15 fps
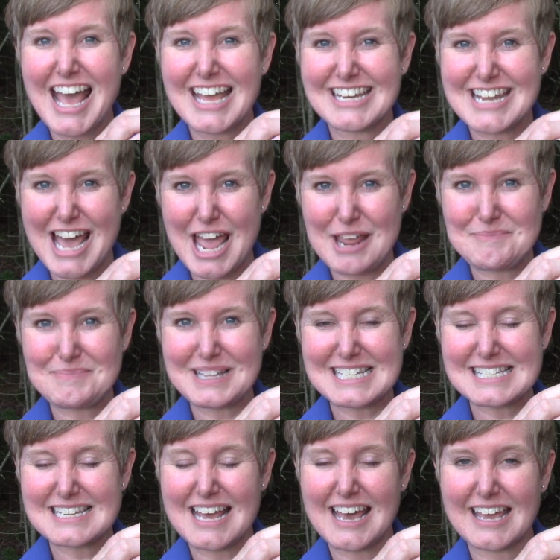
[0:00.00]
9
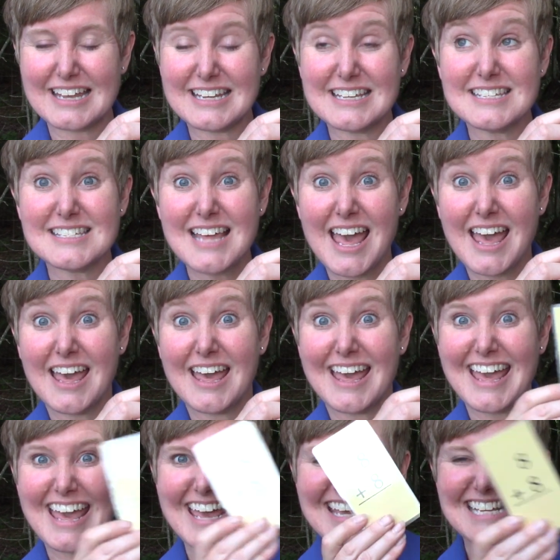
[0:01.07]
plus 9 is
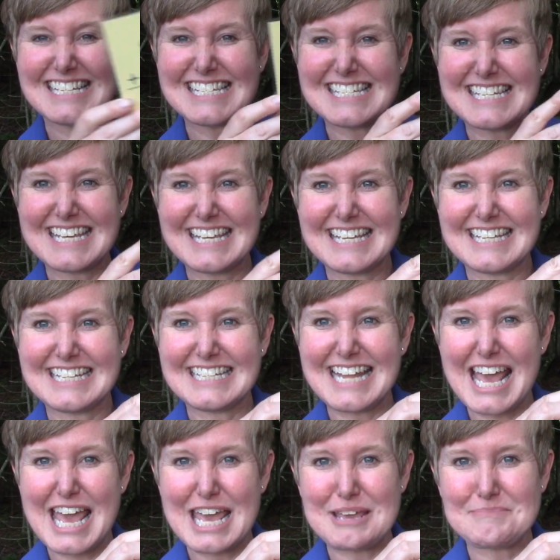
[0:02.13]
18.
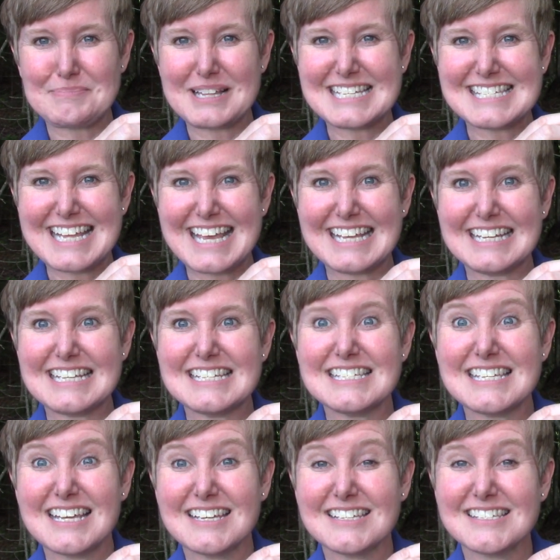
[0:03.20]
8 plus 8 is
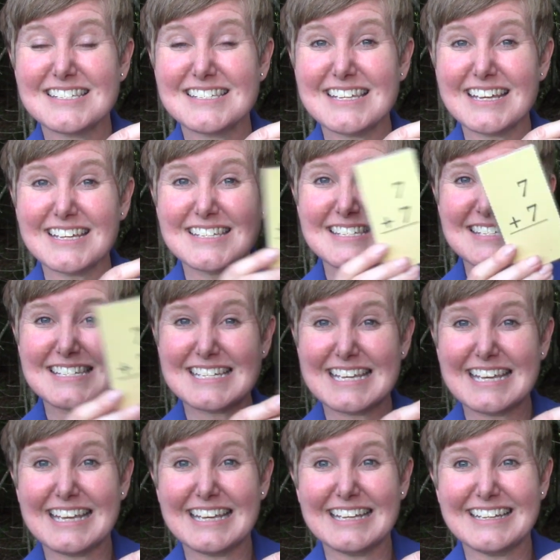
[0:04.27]

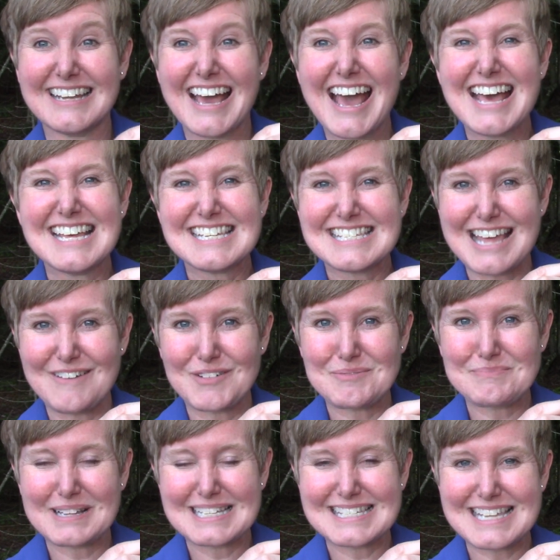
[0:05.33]
16.
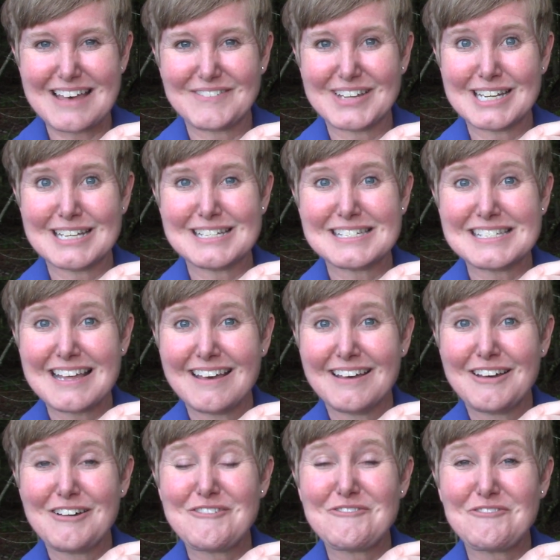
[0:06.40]
7 plus 7 is
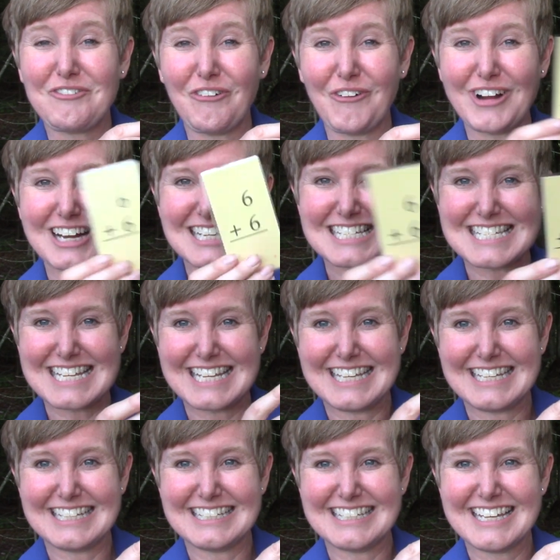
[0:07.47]

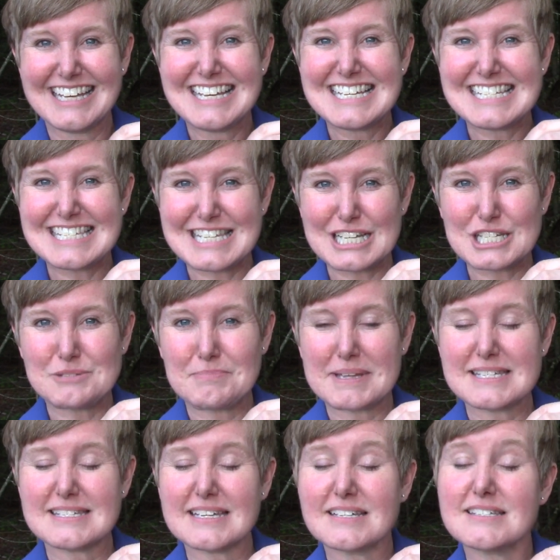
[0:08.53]
14, 6
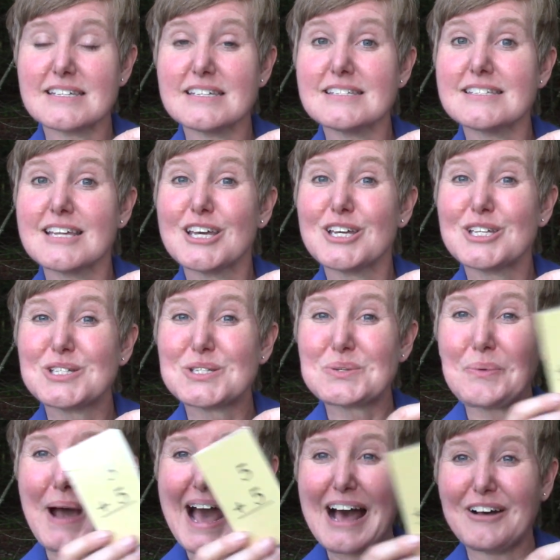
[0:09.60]
plus 6 is
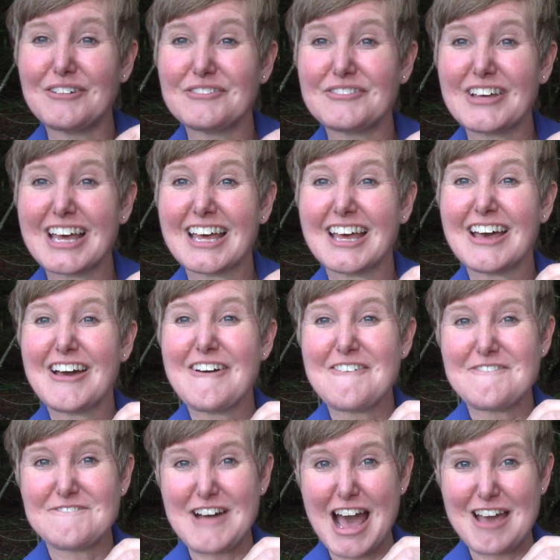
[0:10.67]
12,
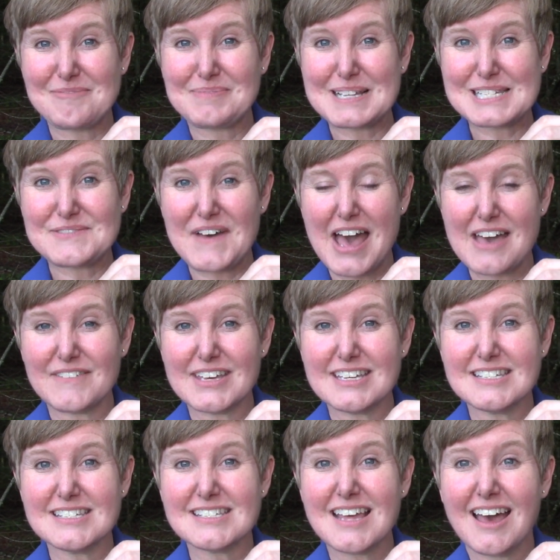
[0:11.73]
5 plus 5
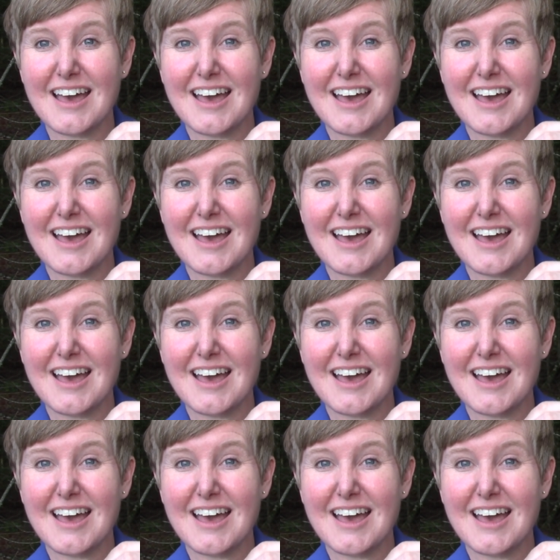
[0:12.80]
is